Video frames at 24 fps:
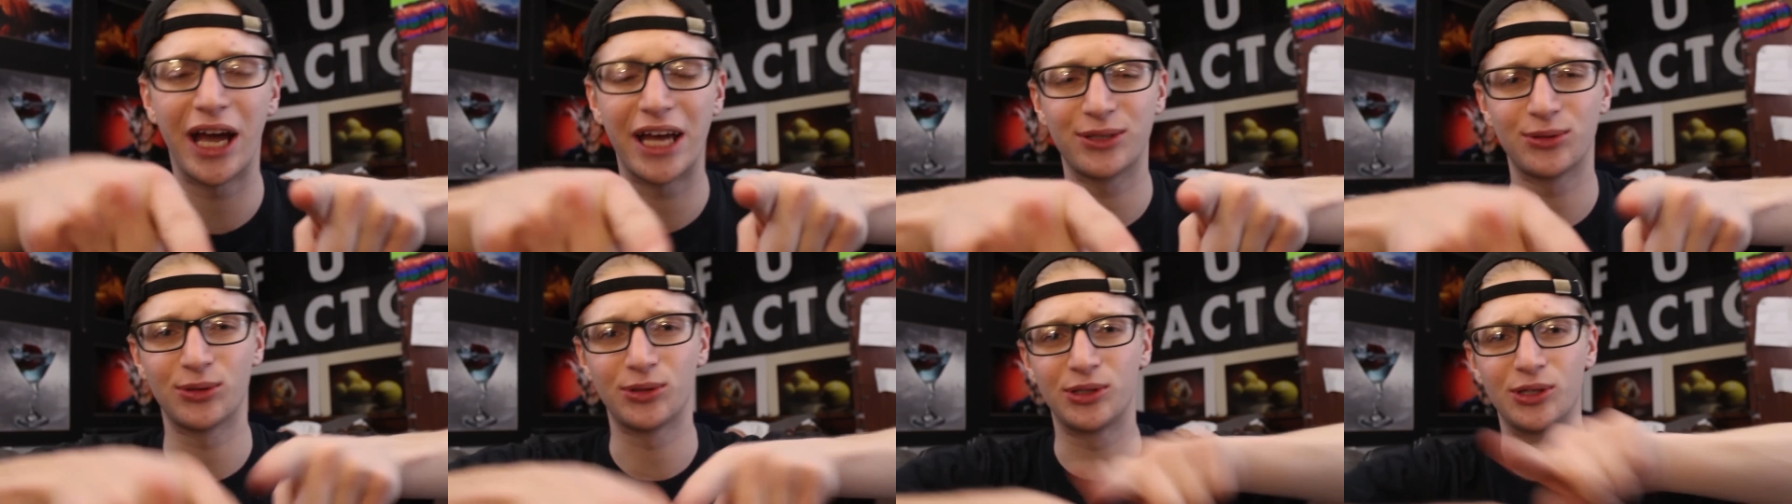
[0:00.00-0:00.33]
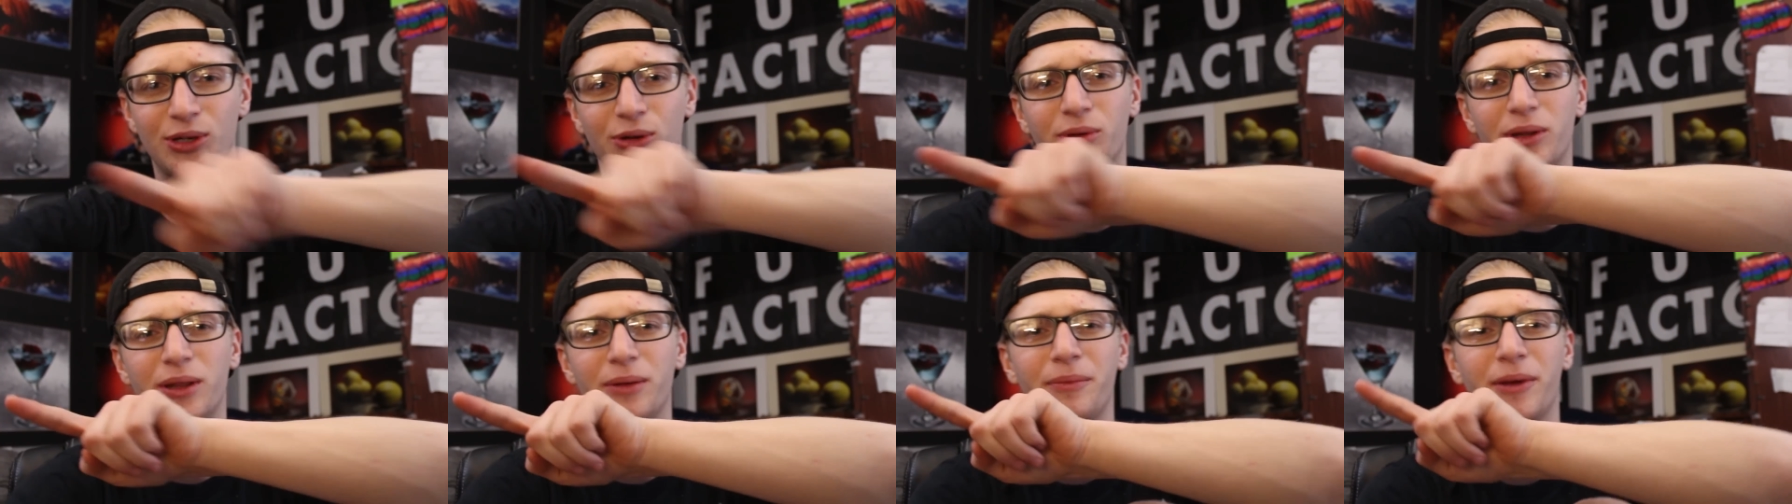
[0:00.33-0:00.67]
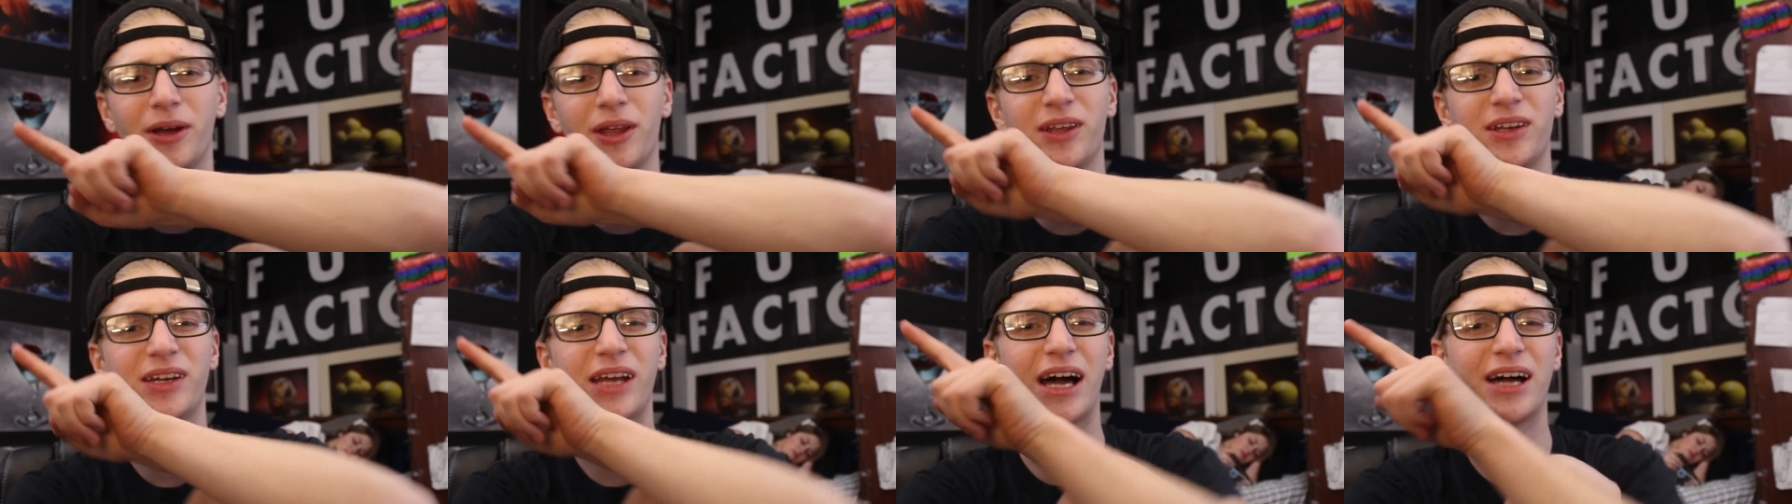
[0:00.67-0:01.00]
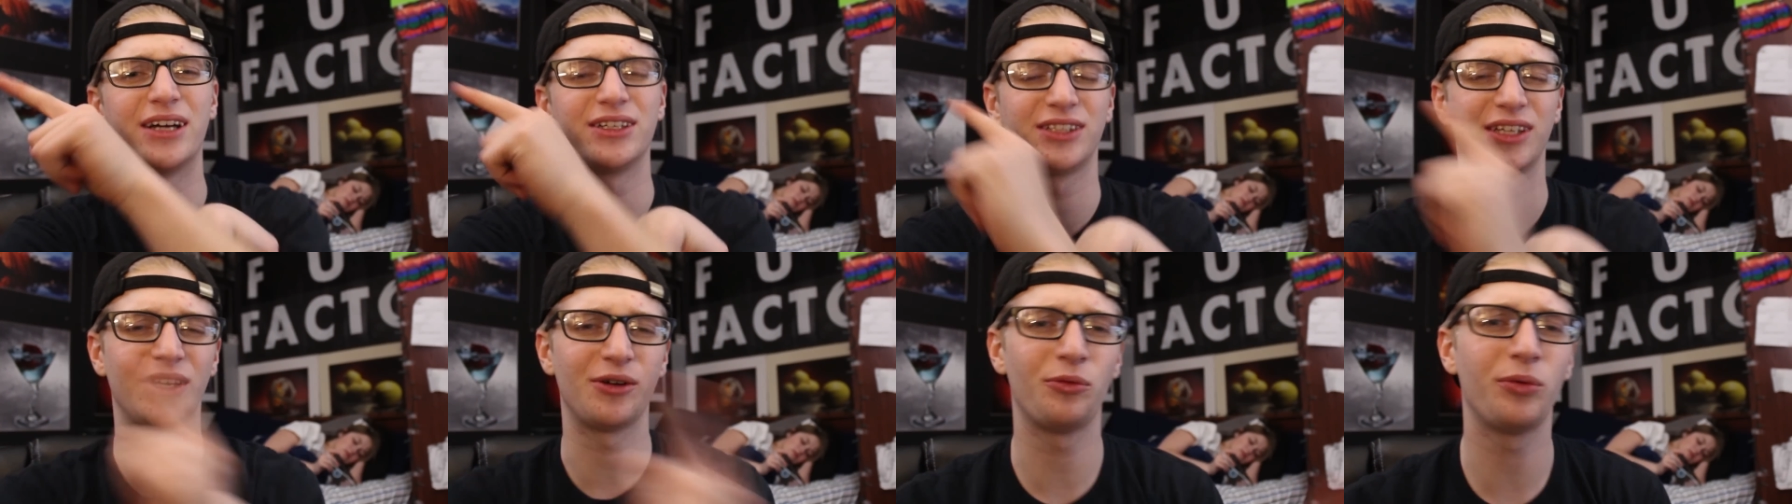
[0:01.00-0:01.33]
guys would do with $1 million.
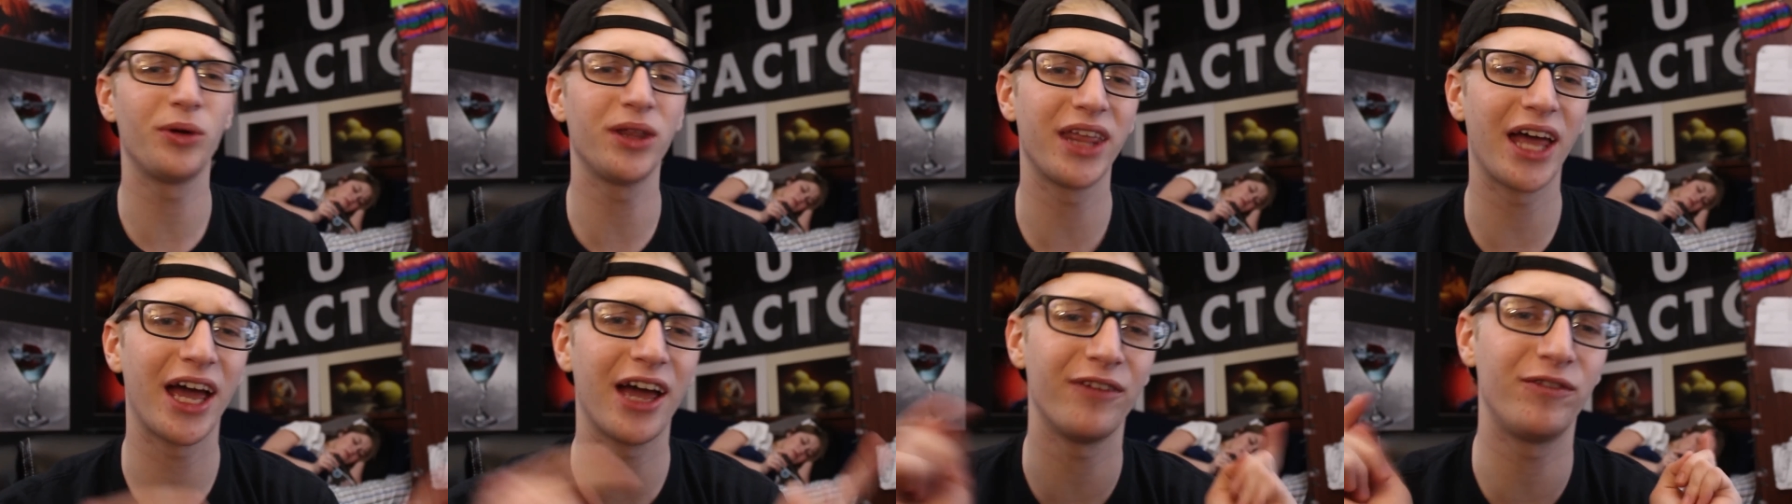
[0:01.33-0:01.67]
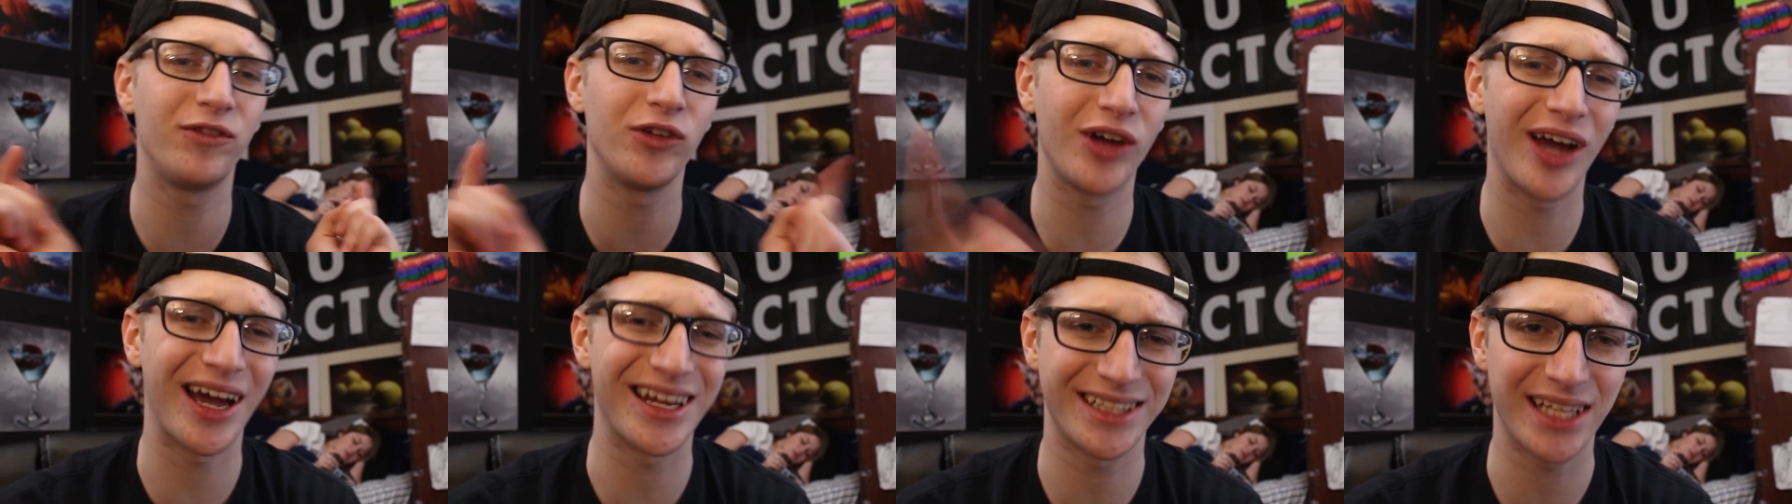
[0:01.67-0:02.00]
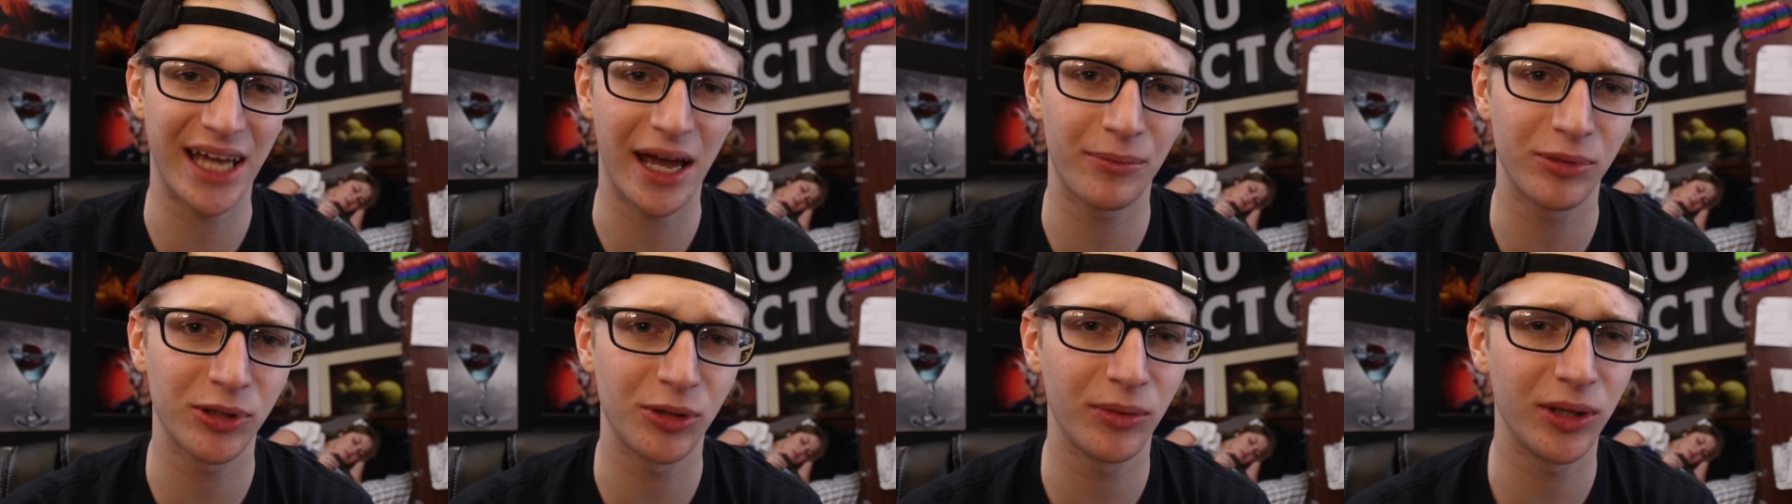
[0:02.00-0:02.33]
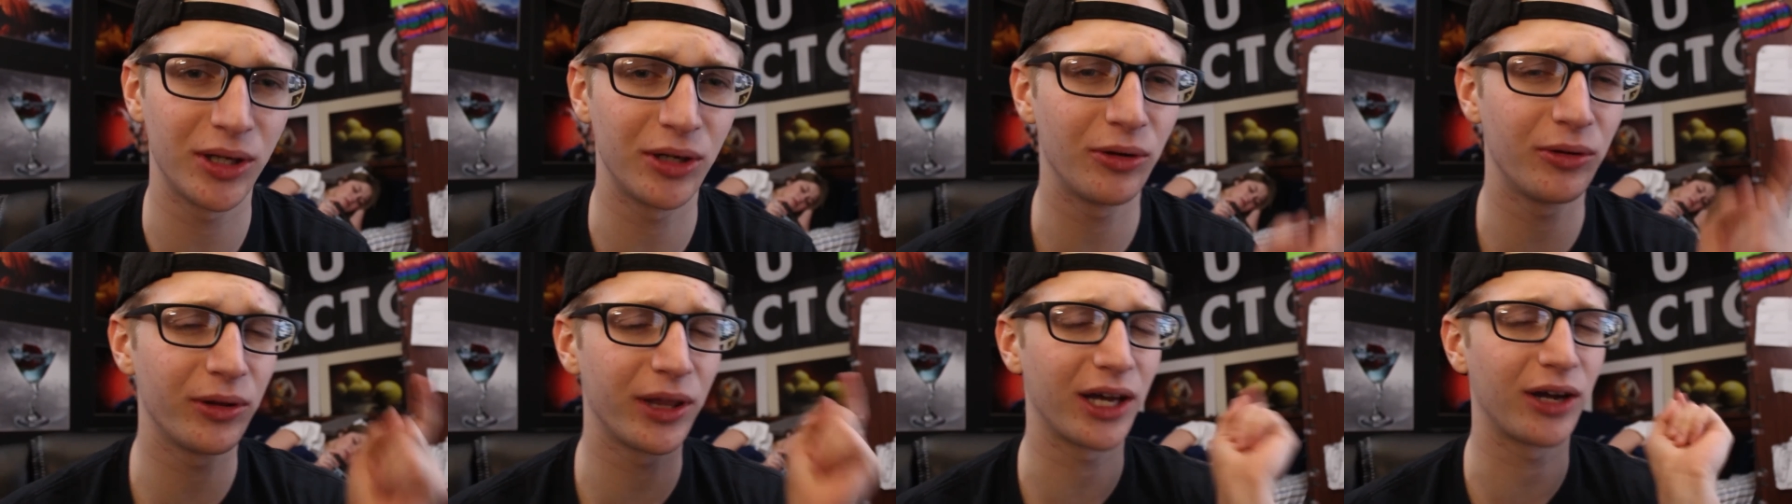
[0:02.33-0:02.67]
And with that, if you guys happen to
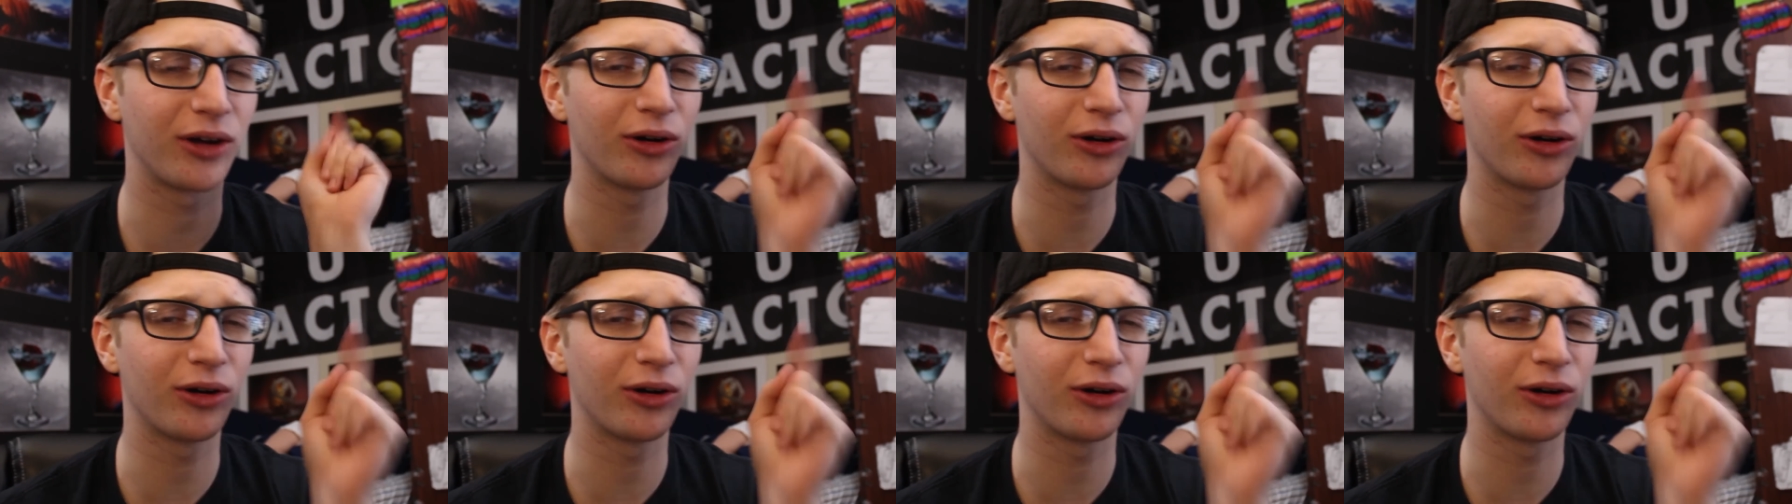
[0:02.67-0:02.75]
be new,